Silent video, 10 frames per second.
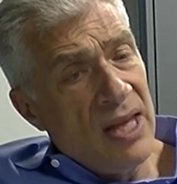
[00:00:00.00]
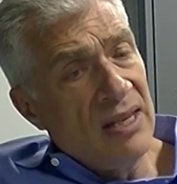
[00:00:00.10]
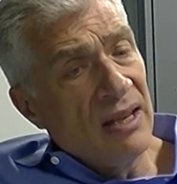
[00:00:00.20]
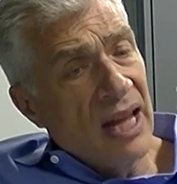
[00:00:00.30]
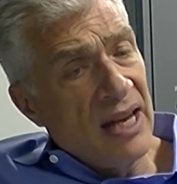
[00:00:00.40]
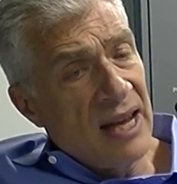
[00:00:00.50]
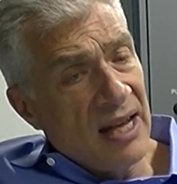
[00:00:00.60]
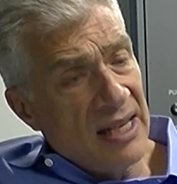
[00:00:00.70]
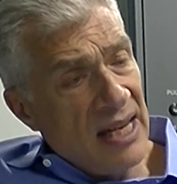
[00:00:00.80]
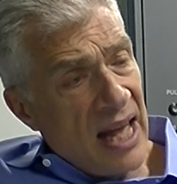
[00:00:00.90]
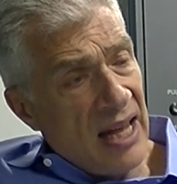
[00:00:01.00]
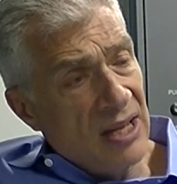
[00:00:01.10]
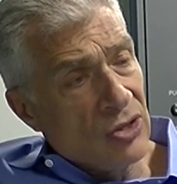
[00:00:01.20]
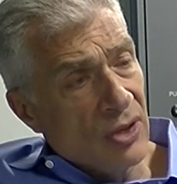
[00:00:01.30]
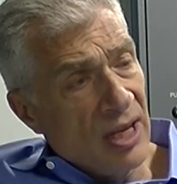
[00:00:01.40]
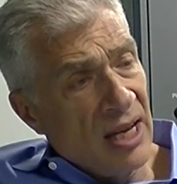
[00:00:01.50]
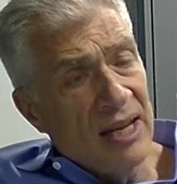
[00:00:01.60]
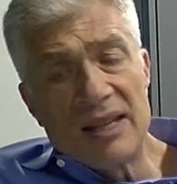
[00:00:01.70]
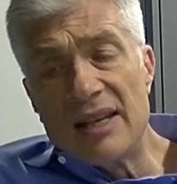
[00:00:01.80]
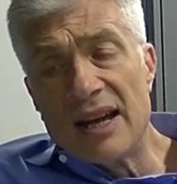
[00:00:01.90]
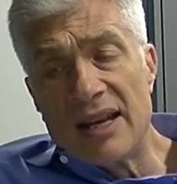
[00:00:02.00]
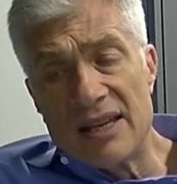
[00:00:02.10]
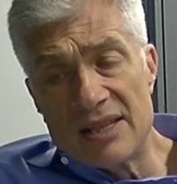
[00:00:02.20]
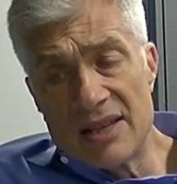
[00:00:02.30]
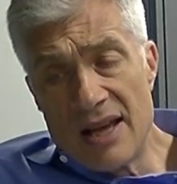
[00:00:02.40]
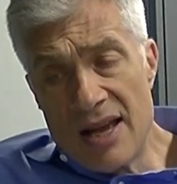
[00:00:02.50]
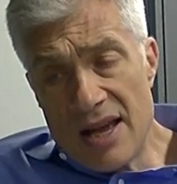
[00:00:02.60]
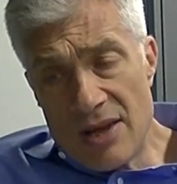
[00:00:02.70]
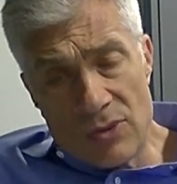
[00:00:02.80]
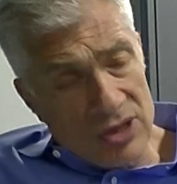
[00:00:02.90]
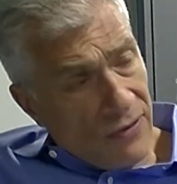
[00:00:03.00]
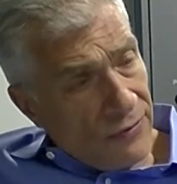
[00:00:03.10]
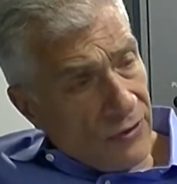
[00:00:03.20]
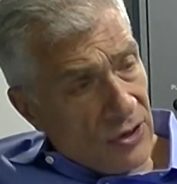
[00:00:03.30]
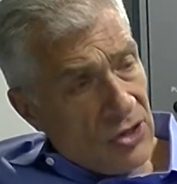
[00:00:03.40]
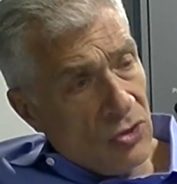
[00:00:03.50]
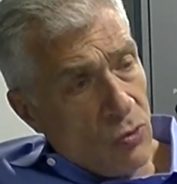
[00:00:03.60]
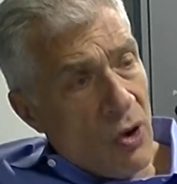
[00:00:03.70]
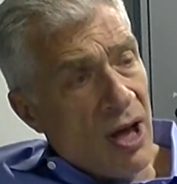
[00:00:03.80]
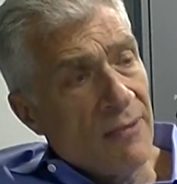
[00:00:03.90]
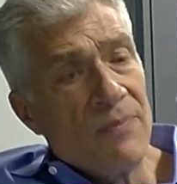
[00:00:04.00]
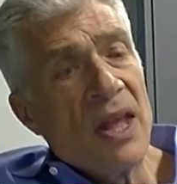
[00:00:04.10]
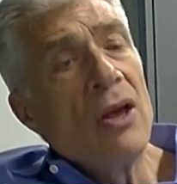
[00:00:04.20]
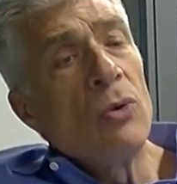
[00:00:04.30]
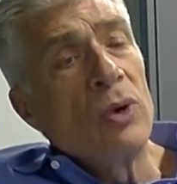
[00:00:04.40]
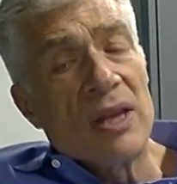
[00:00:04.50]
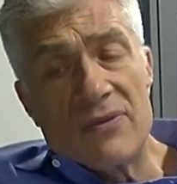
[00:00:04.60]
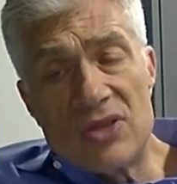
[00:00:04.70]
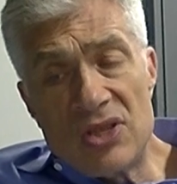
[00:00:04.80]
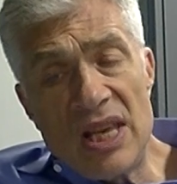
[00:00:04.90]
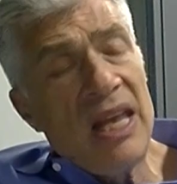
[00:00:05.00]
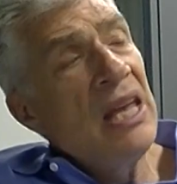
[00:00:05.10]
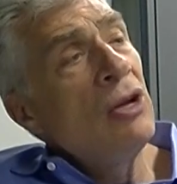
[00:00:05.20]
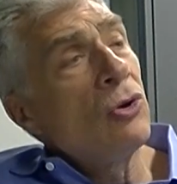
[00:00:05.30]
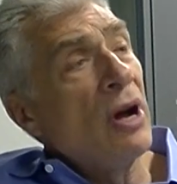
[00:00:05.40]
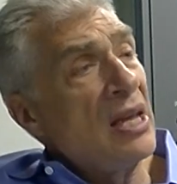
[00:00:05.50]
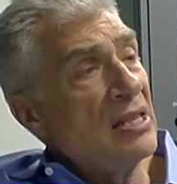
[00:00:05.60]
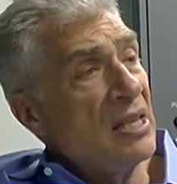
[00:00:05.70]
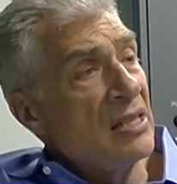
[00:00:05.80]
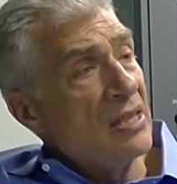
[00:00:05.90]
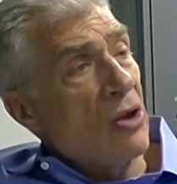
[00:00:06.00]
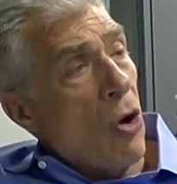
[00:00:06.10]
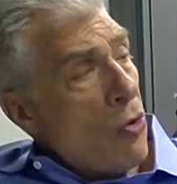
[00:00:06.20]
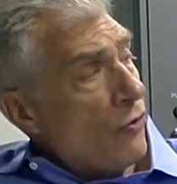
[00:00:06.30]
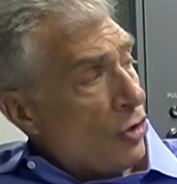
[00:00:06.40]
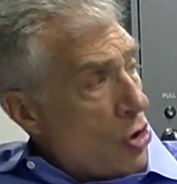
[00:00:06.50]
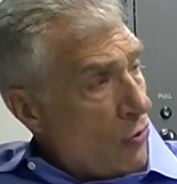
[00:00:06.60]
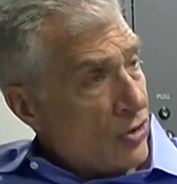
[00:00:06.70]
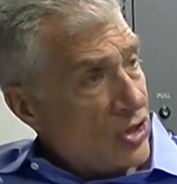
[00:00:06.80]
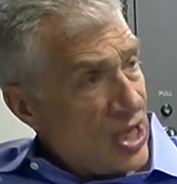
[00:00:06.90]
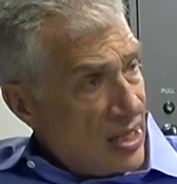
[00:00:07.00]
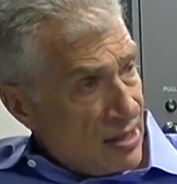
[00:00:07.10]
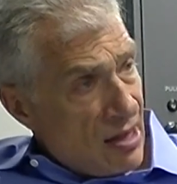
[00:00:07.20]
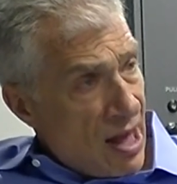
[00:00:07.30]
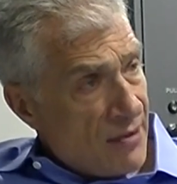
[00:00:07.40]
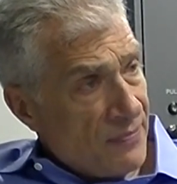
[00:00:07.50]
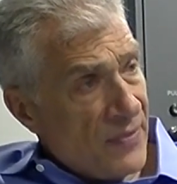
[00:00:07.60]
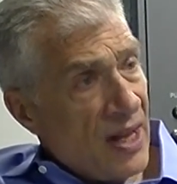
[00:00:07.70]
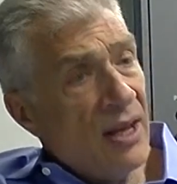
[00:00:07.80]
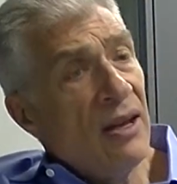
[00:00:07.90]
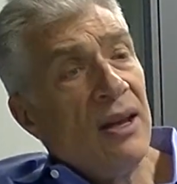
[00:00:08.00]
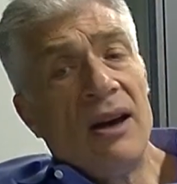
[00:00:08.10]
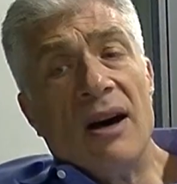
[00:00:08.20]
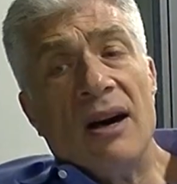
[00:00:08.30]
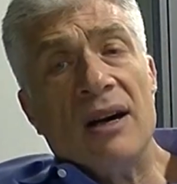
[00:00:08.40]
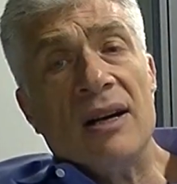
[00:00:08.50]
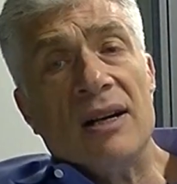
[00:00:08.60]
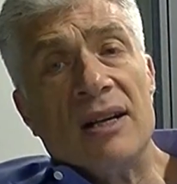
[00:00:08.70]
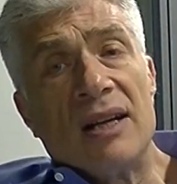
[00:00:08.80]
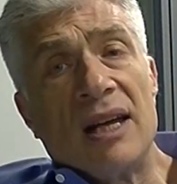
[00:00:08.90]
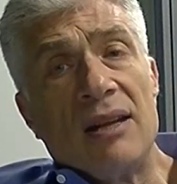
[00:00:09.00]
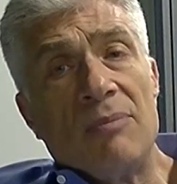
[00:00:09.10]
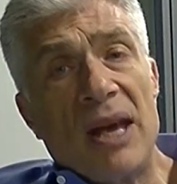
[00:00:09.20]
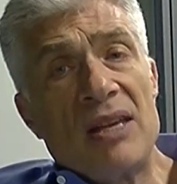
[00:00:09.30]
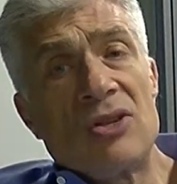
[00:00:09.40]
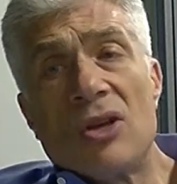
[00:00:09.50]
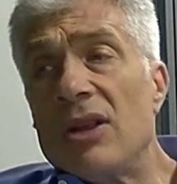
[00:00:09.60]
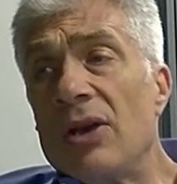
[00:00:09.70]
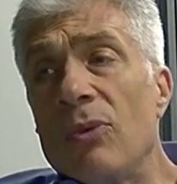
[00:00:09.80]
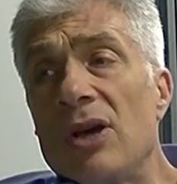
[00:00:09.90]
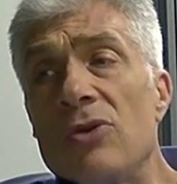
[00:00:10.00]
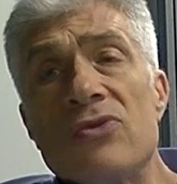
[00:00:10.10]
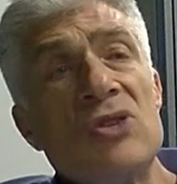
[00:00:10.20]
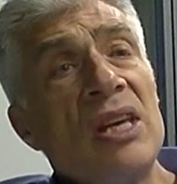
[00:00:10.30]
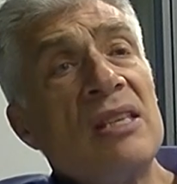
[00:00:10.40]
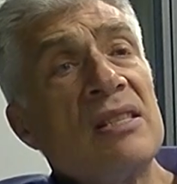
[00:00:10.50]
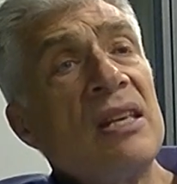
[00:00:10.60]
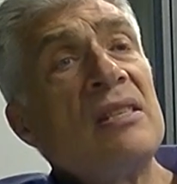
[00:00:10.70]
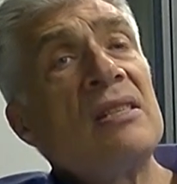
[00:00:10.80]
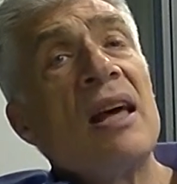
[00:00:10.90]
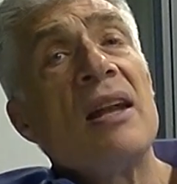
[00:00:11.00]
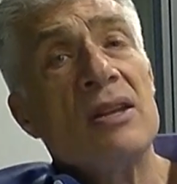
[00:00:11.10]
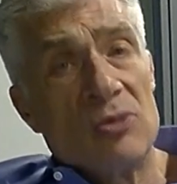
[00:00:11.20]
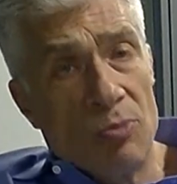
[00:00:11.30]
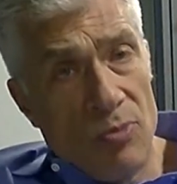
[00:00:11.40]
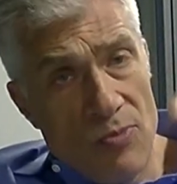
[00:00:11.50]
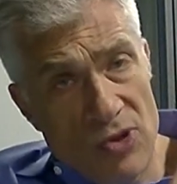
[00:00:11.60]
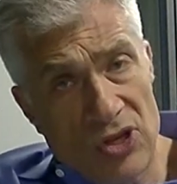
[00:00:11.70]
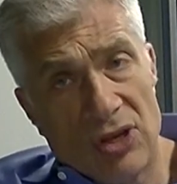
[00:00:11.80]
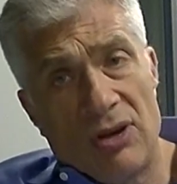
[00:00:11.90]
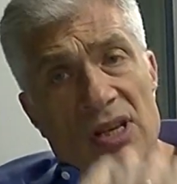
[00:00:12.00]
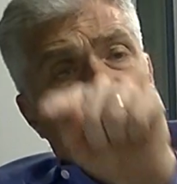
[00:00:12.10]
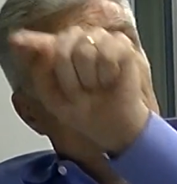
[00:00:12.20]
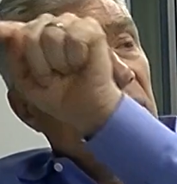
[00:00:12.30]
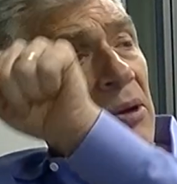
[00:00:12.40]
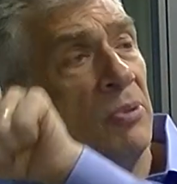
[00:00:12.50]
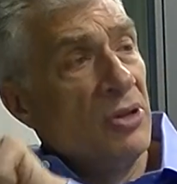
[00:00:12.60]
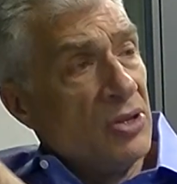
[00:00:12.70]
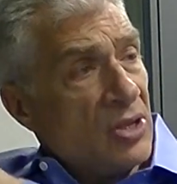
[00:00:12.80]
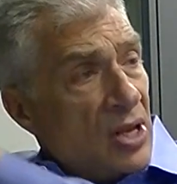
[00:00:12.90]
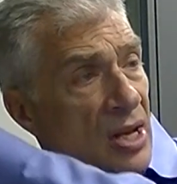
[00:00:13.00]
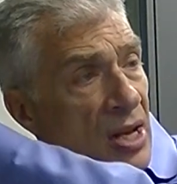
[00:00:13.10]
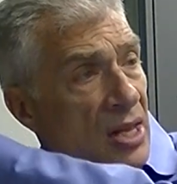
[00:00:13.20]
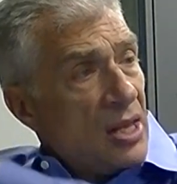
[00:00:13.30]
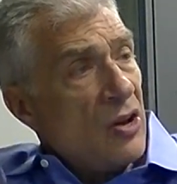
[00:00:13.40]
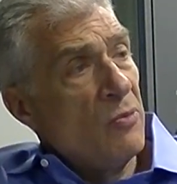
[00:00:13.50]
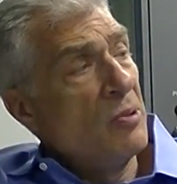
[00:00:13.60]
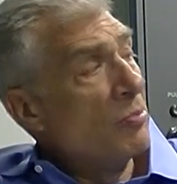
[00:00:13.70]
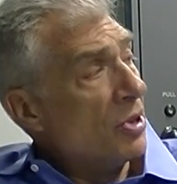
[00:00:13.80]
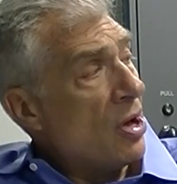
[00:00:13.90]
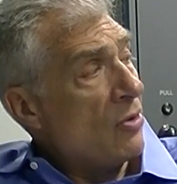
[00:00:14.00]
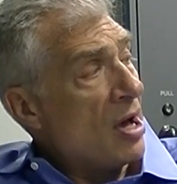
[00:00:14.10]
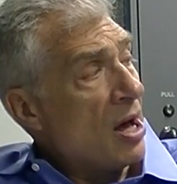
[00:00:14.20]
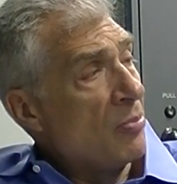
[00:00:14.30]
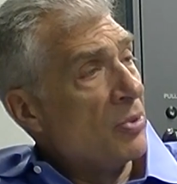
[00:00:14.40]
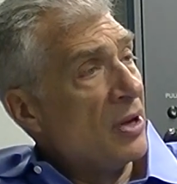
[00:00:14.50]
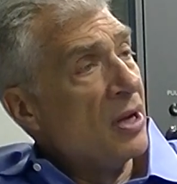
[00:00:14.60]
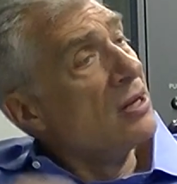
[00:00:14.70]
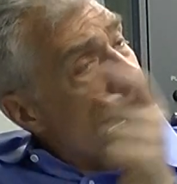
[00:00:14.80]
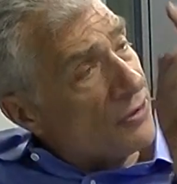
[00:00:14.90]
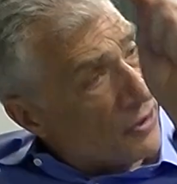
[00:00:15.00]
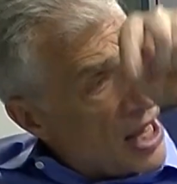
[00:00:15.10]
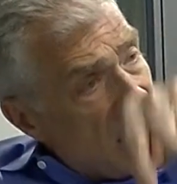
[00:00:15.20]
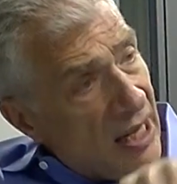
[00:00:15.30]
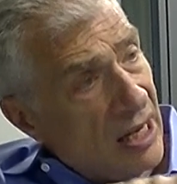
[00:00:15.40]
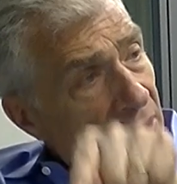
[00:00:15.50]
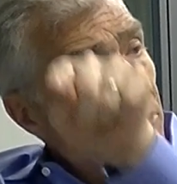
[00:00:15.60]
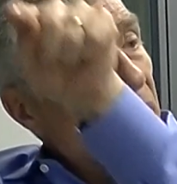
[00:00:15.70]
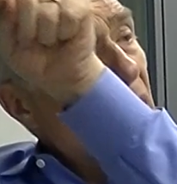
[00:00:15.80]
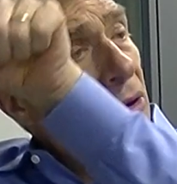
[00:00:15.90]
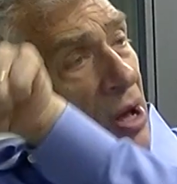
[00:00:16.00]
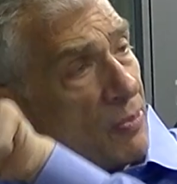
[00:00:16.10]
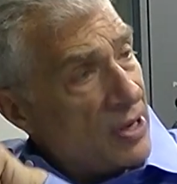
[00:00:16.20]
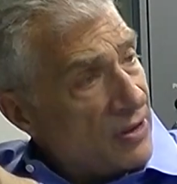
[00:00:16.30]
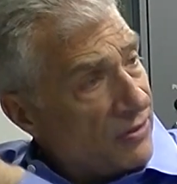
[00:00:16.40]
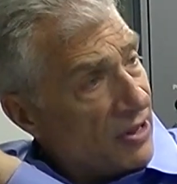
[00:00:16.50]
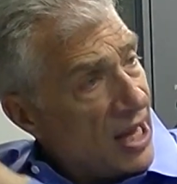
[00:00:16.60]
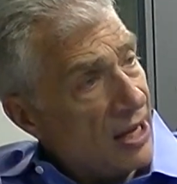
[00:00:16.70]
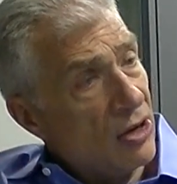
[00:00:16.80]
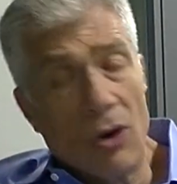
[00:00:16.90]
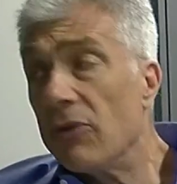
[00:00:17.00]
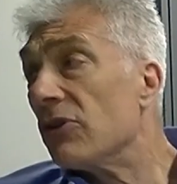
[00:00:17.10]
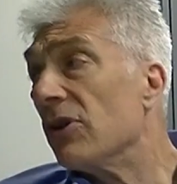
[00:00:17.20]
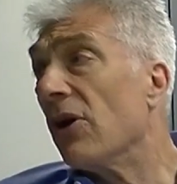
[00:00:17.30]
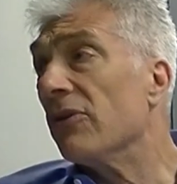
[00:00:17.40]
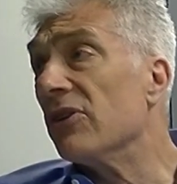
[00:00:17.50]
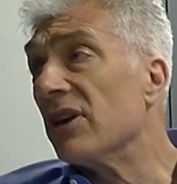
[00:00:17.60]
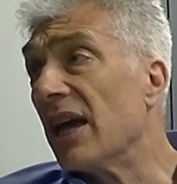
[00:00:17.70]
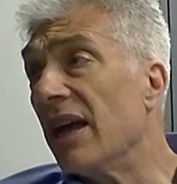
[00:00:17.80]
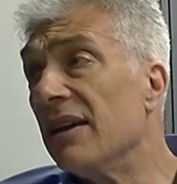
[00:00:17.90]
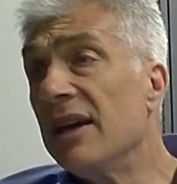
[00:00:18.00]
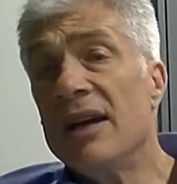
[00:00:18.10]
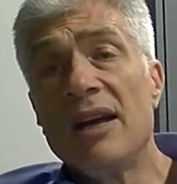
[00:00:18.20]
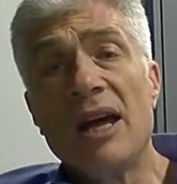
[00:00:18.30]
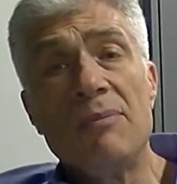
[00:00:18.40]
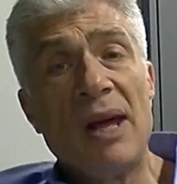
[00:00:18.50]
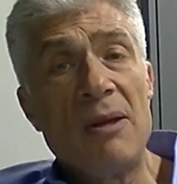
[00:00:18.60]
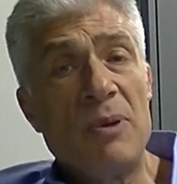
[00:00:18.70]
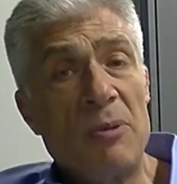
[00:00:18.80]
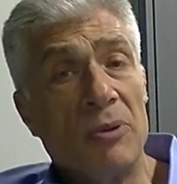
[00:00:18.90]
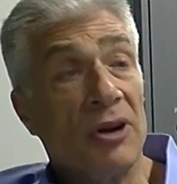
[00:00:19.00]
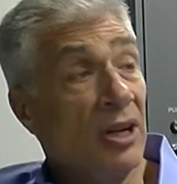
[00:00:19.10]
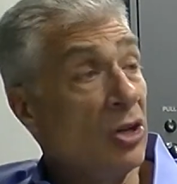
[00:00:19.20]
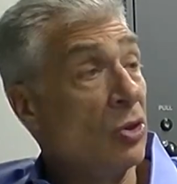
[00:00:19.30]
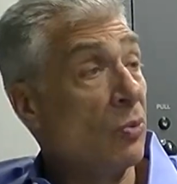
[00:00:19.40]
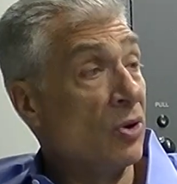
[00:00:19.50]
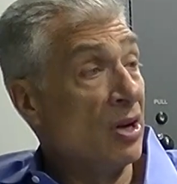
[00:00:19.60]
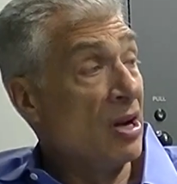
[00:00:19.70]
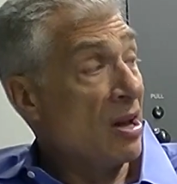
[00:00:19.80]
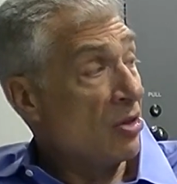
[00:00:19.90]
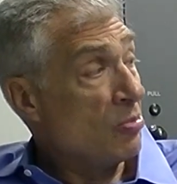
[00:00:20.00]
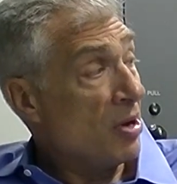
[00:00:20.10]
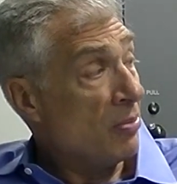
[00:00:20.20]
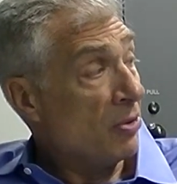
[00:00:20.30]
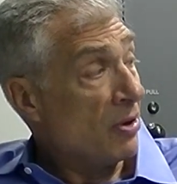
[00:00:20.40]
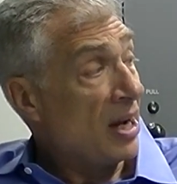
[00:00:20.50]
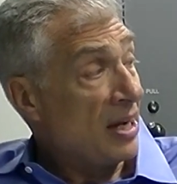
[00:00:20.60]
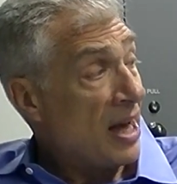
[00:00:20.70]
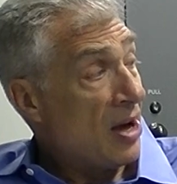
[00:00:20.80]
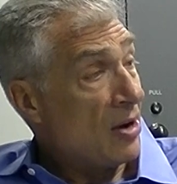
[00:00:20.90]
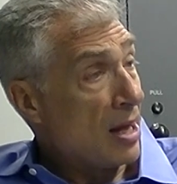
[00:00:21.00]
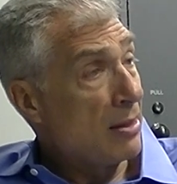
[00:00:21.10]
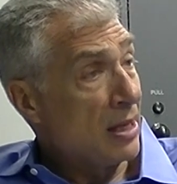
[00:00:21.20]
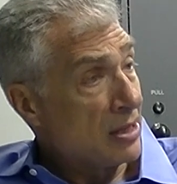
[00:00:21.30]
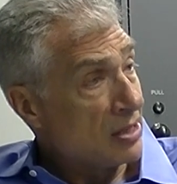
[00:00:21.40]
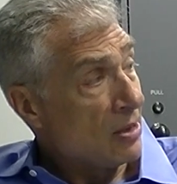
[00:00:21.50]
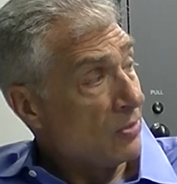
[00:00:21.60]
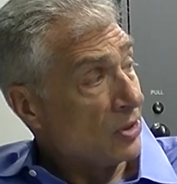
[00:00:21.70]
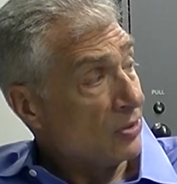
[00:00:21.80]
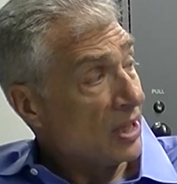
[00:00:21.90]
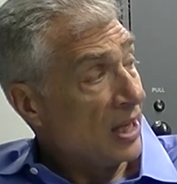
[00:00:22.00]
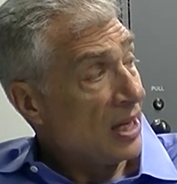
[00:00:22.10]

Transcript: to late 1980s, early 1990s, was the first one. We have seen crises over and over since then. And basically what you've seen since then is a series of bubbles that have been blown up, deflated and blown up and deflated over and over again. And many people argue that we're in another bubble right now, and I think to some degree